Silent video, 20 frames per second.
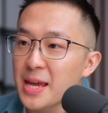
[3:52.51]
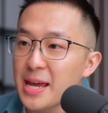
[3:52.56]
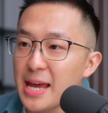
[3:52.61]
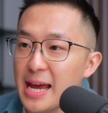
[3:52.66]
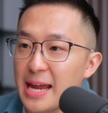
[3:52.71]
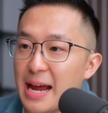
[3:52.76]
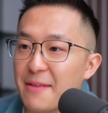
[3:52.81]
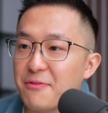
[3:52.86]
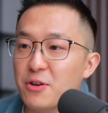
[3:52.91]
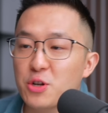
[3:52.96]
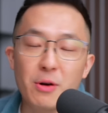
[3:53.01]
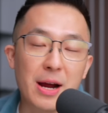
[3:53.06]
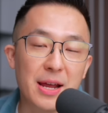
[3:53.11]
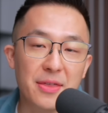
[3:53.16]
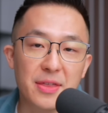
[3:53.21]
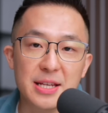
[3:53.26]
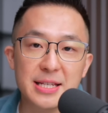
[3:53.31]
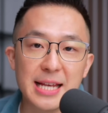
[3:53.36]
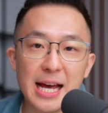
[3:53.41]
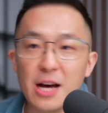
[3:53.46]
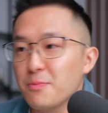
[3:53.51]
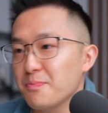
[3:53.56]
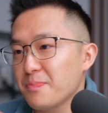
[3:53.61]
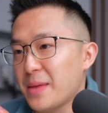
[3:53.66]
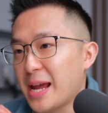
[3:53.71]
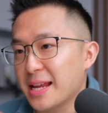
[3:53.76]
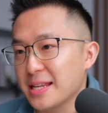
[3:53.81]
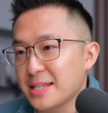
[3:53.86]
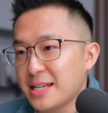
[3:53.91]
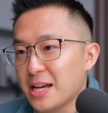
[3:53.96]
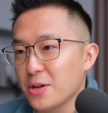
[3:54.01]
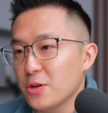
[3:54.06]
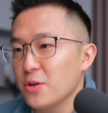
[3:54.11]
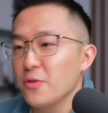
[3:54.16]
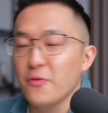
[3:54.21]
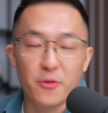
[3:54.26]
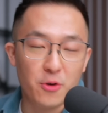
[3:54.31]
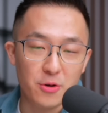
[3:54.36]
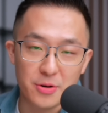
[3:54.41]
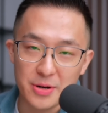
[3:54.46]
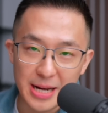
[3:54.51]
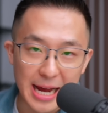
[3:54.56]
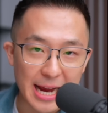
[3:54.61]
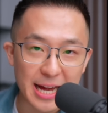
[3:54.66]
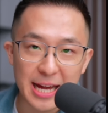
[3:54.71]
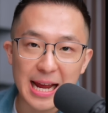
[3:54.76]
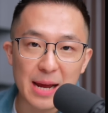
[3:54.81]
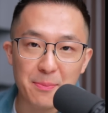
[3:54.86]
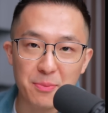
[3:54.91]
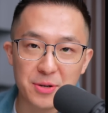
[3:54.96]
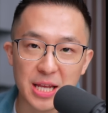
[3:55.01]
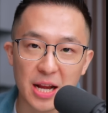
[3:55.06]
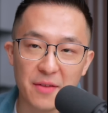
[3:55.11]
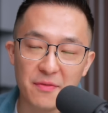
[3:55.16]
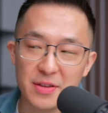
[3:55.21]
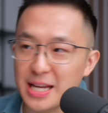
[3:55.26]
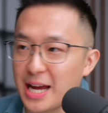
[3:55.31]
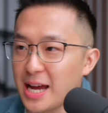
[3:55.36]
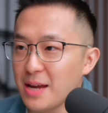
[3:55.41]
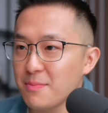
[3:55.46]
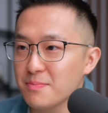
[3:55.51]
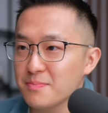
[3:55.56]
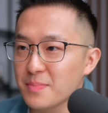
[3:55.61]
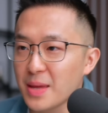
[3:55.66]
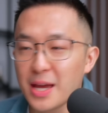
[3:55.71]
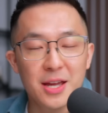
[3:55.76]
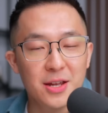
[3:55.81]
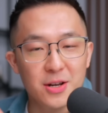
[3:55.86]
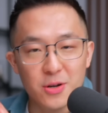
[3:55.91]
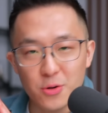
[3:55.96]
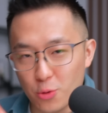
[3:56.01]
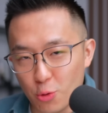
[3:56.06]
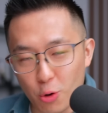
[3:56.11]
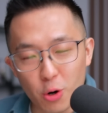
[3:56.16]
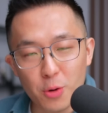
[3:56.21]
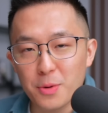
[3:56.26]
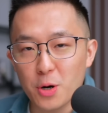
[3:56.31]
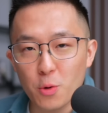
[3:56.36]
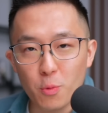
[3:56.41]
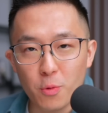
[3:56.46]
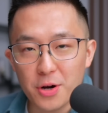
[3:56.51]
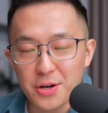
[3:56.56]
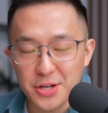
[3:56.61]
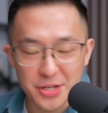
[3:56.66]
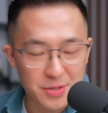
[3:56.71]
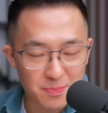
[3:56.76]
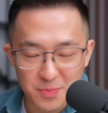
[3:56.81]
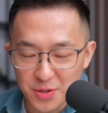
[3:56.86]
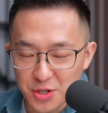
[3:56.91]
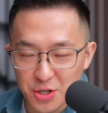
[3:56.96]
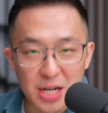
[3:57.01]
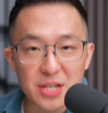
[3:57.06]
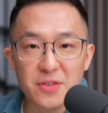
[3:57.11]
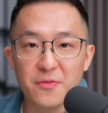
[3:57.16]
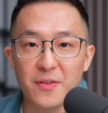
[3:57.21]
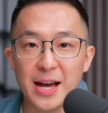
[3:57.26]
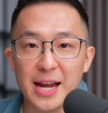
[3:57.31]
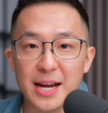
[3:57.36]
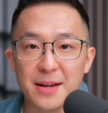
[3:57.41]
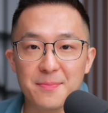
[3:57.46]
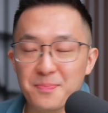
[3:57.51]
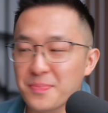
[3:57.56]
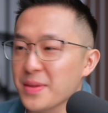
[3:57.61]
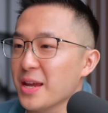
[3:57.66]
And after trying these out, I can tell you for 99% of the time, normal works just fine.